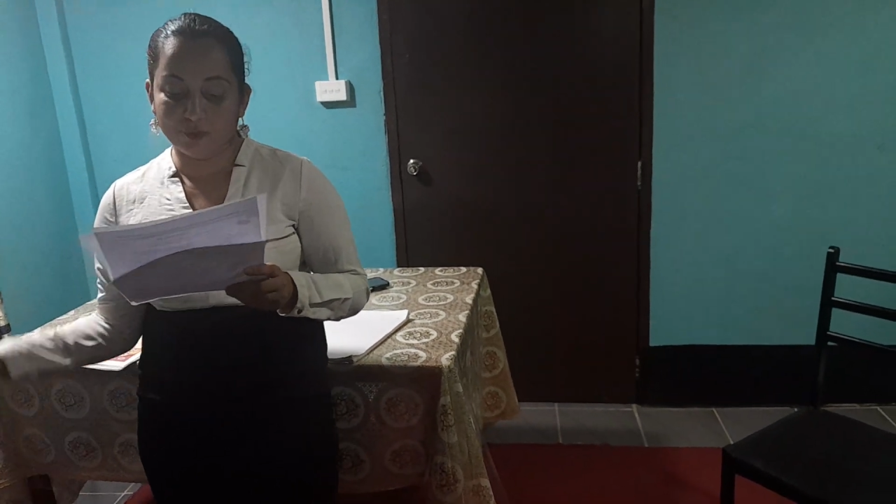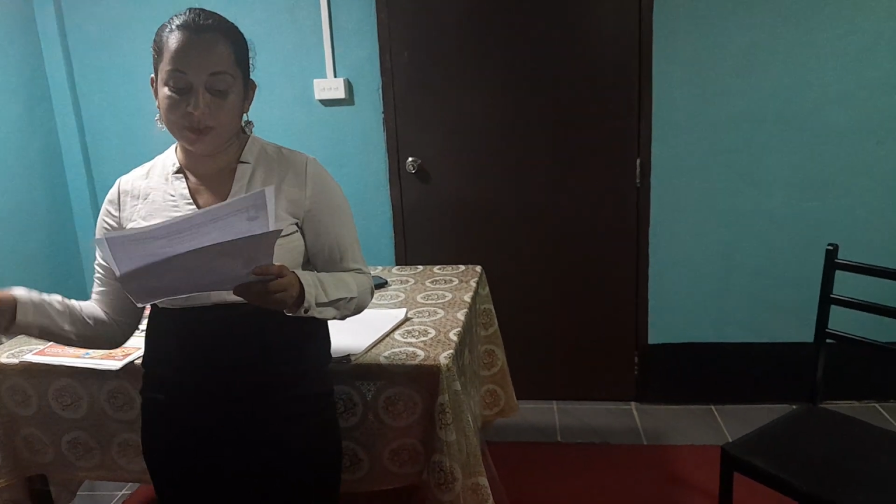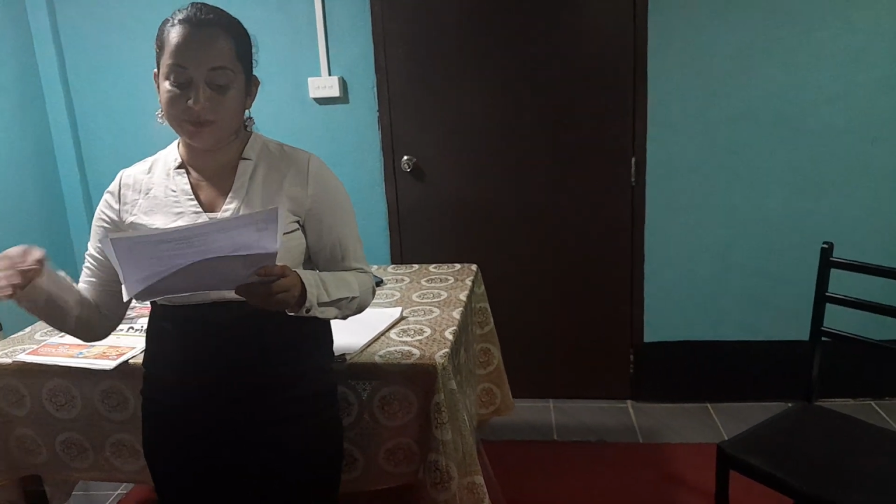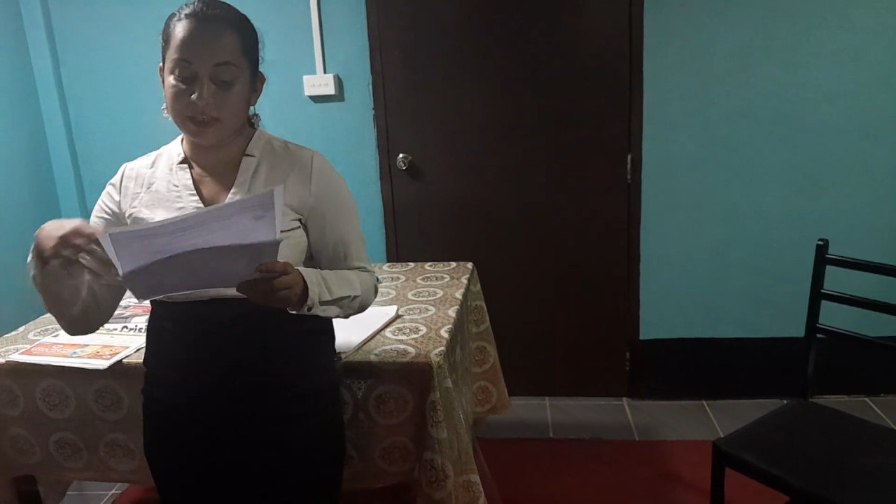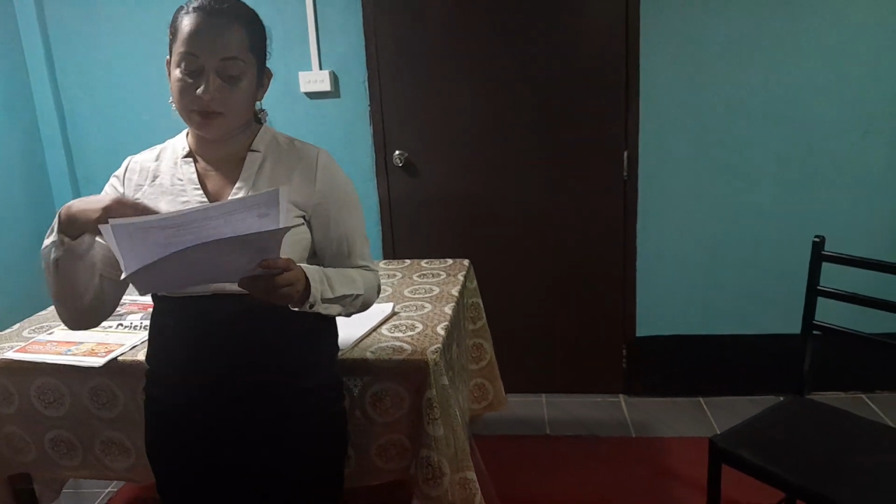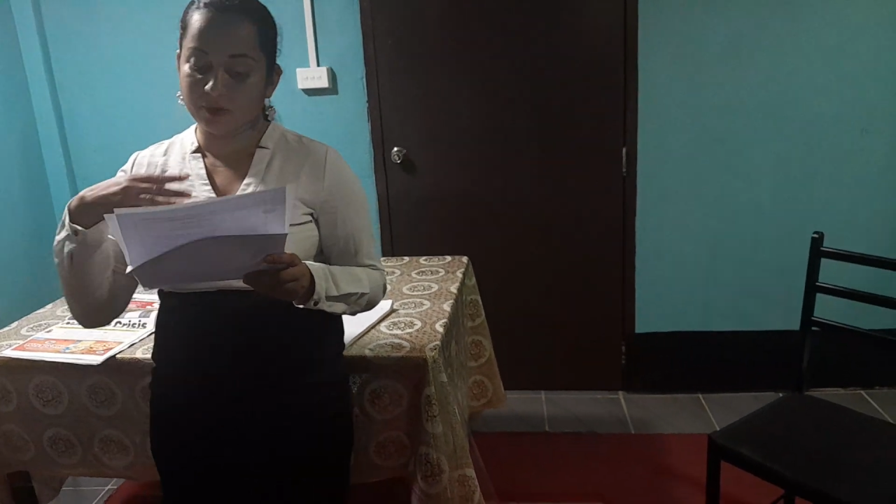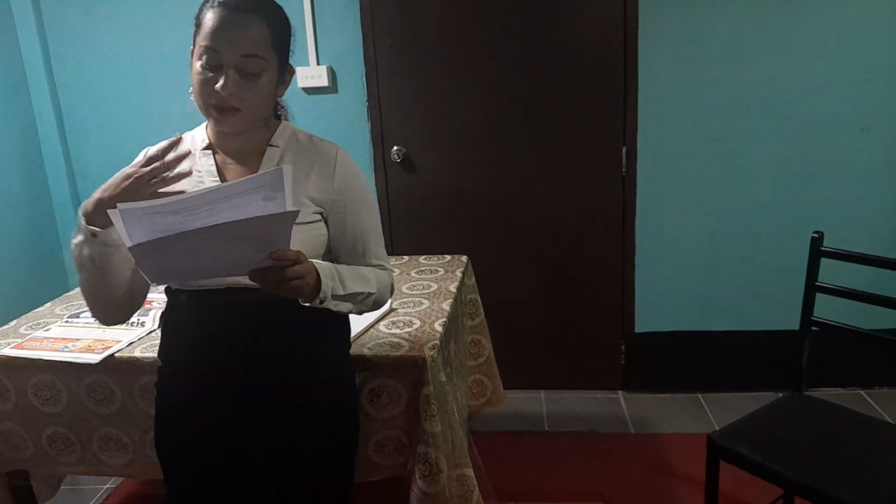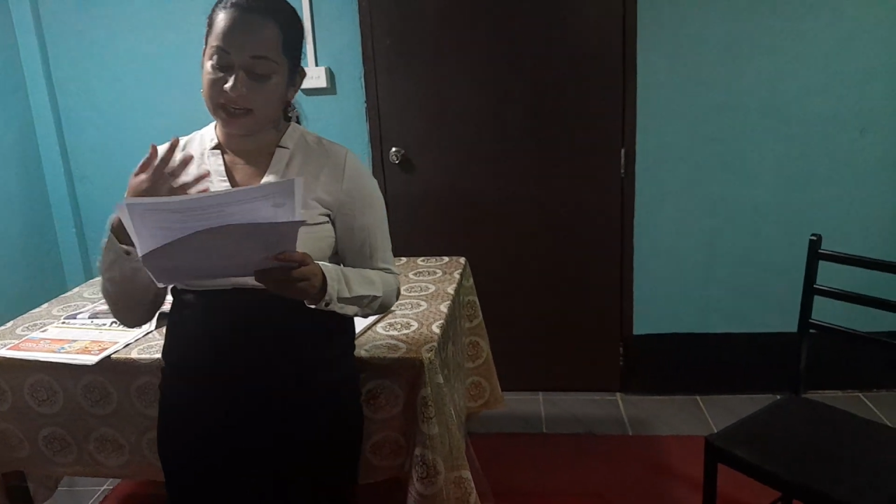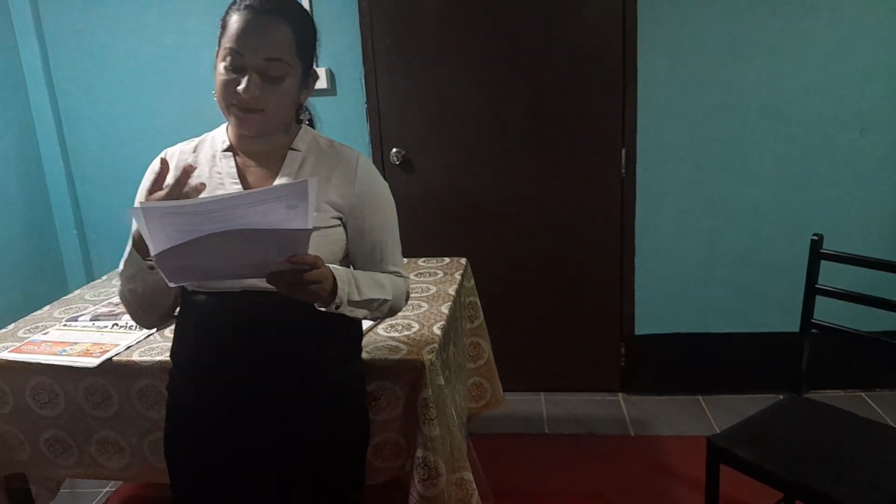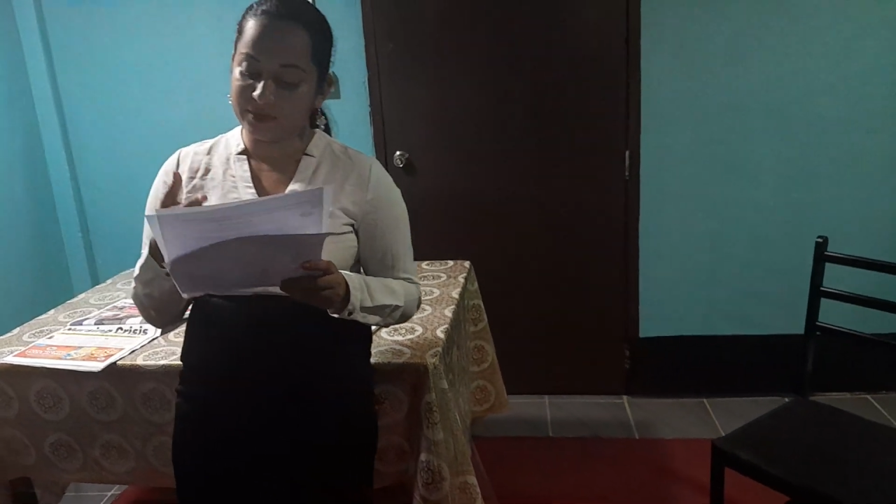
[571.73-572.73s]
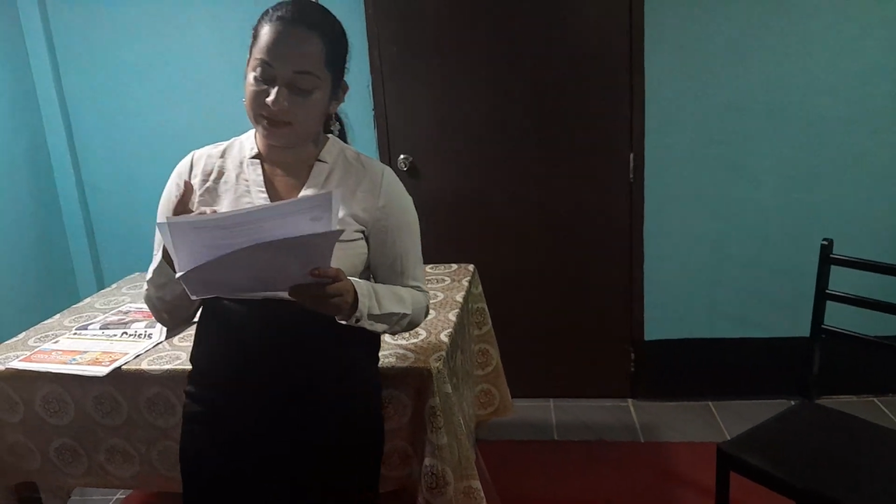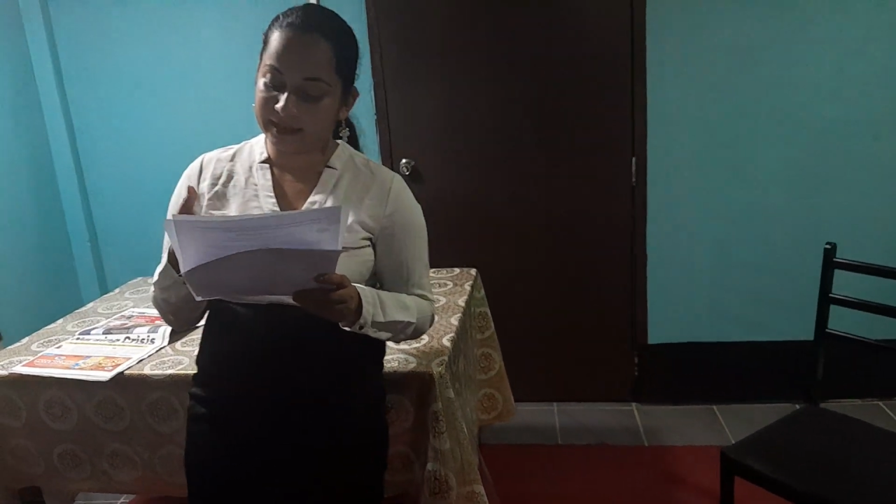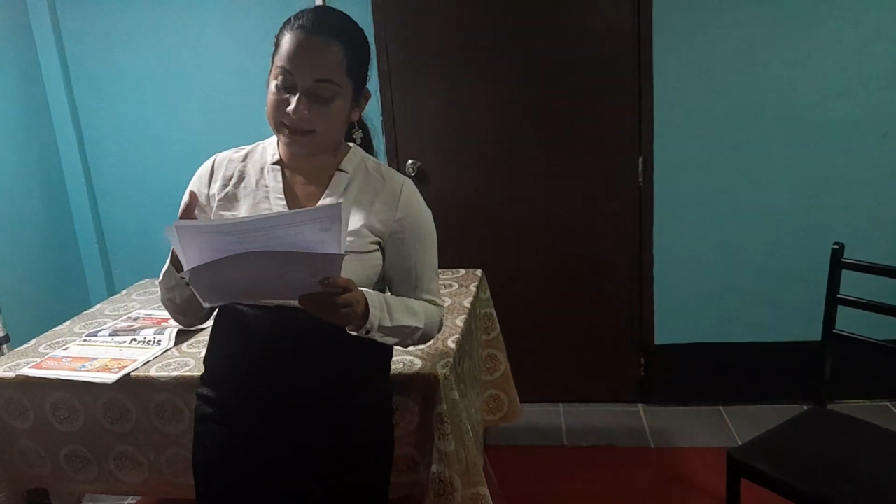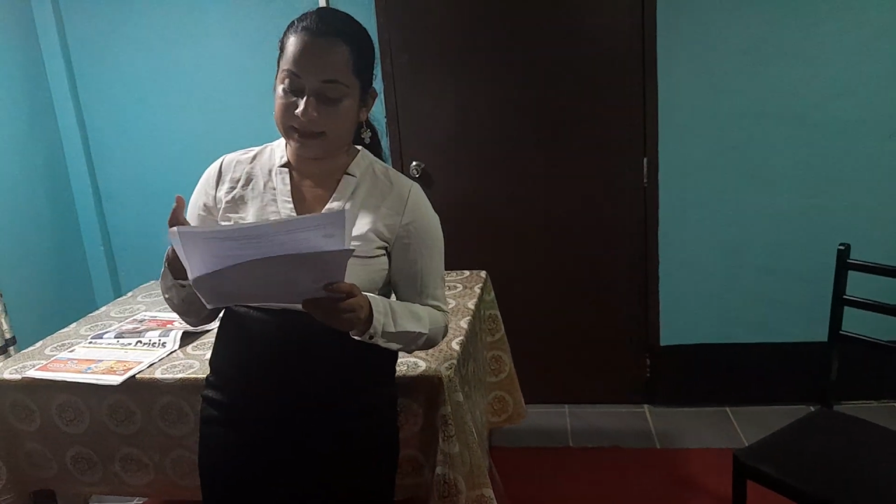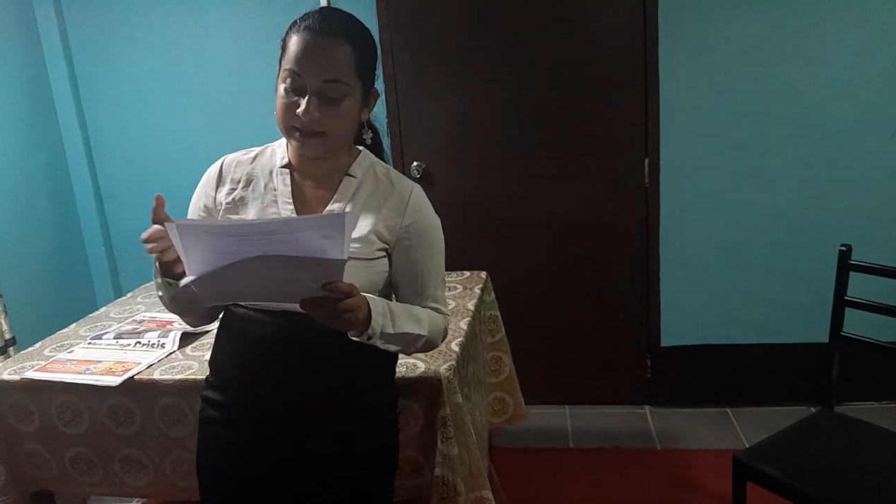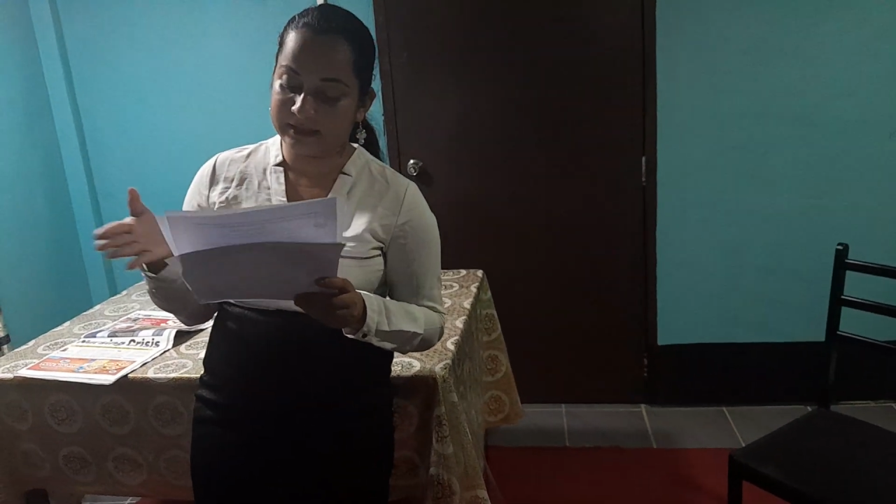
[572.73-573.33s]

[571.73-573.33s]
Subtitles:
we will look at future tense.